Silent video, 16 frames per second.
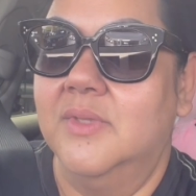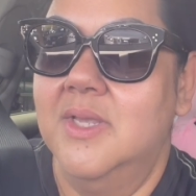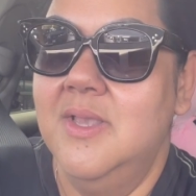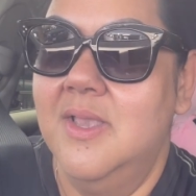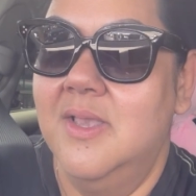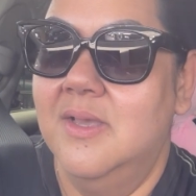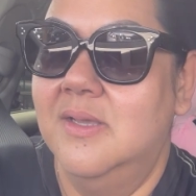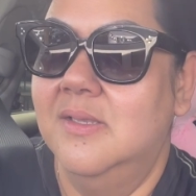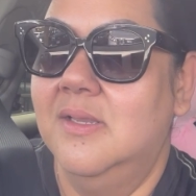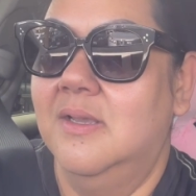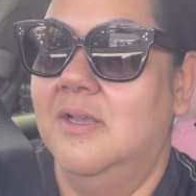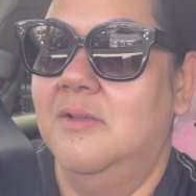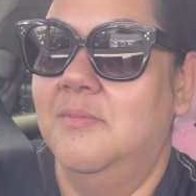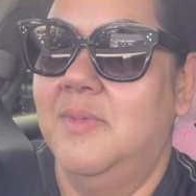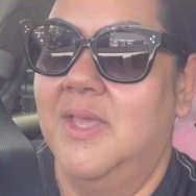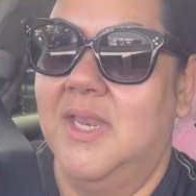and
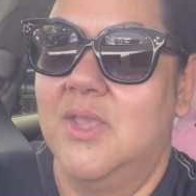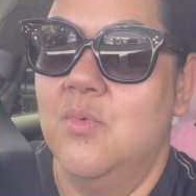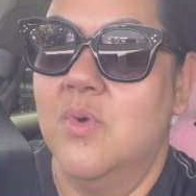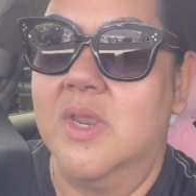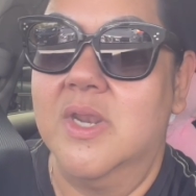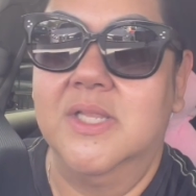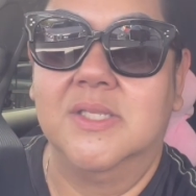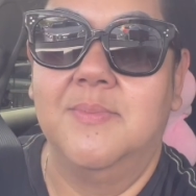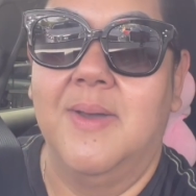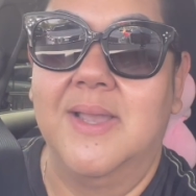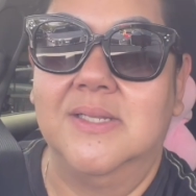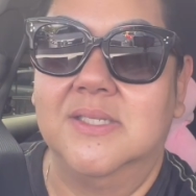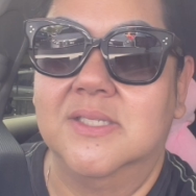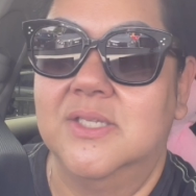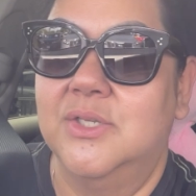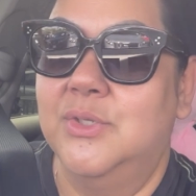um, and he wanted to buy
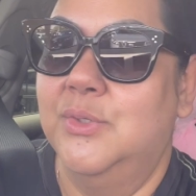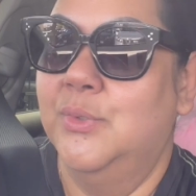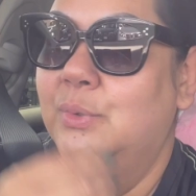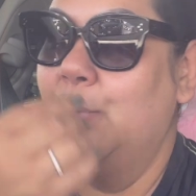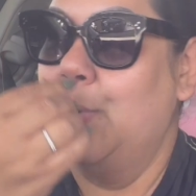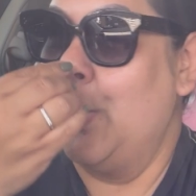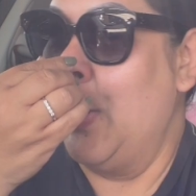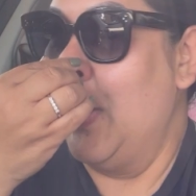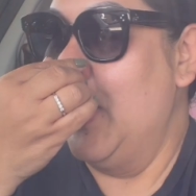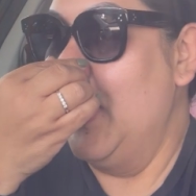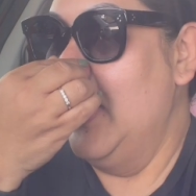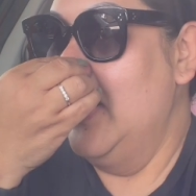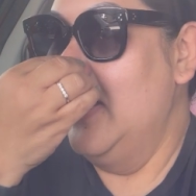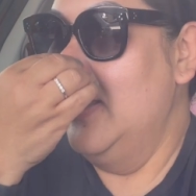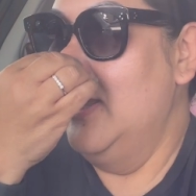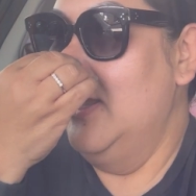two,
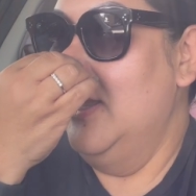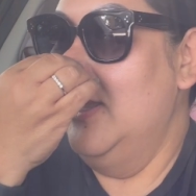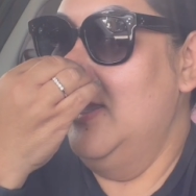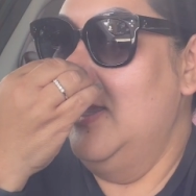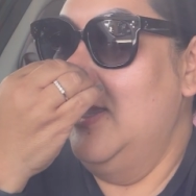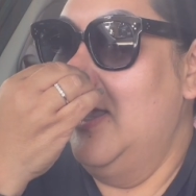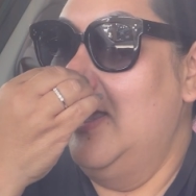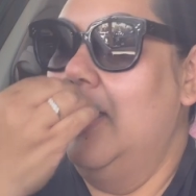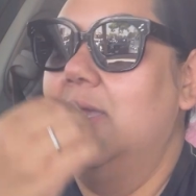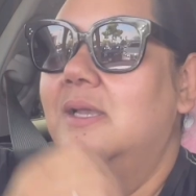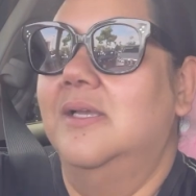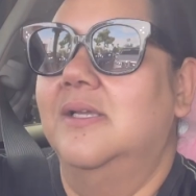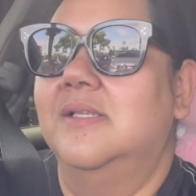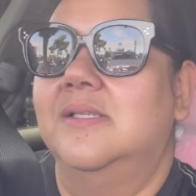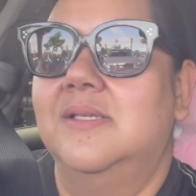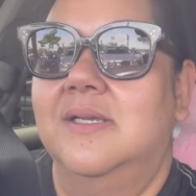
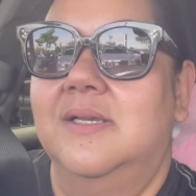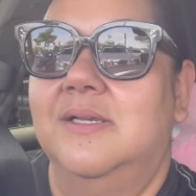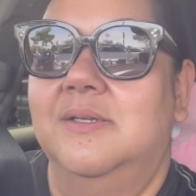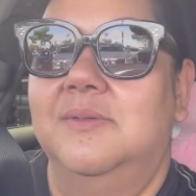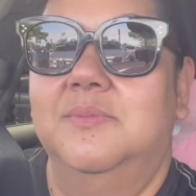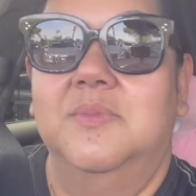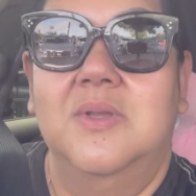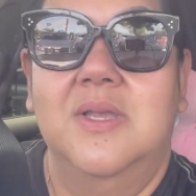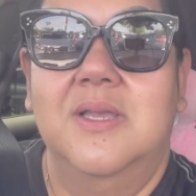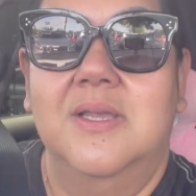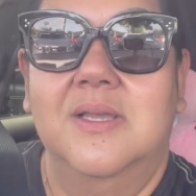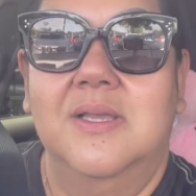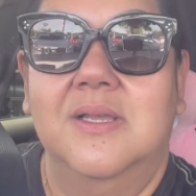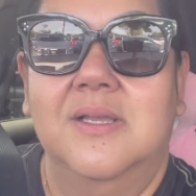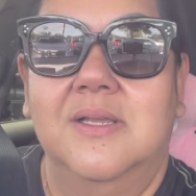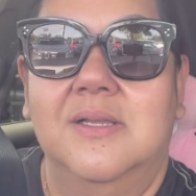and um,
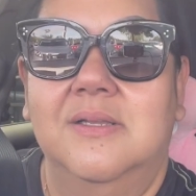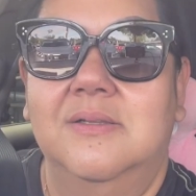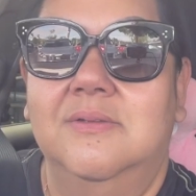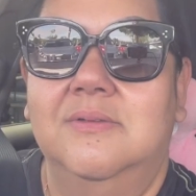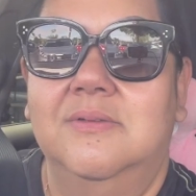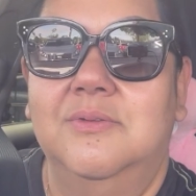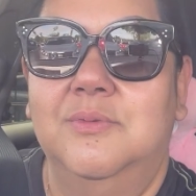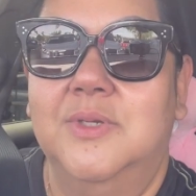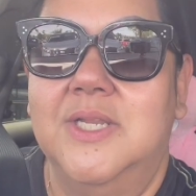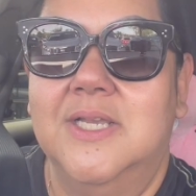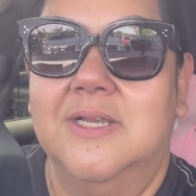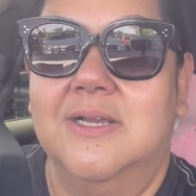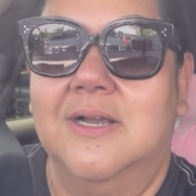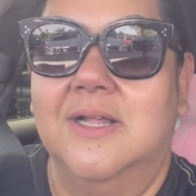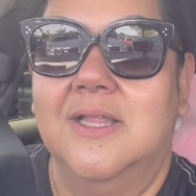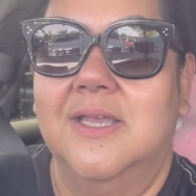what do you
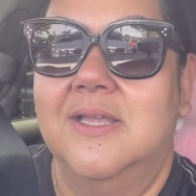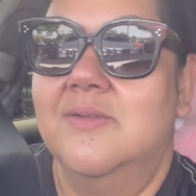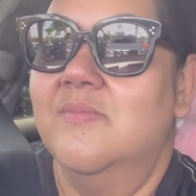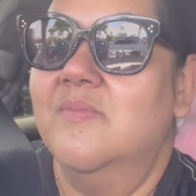call it?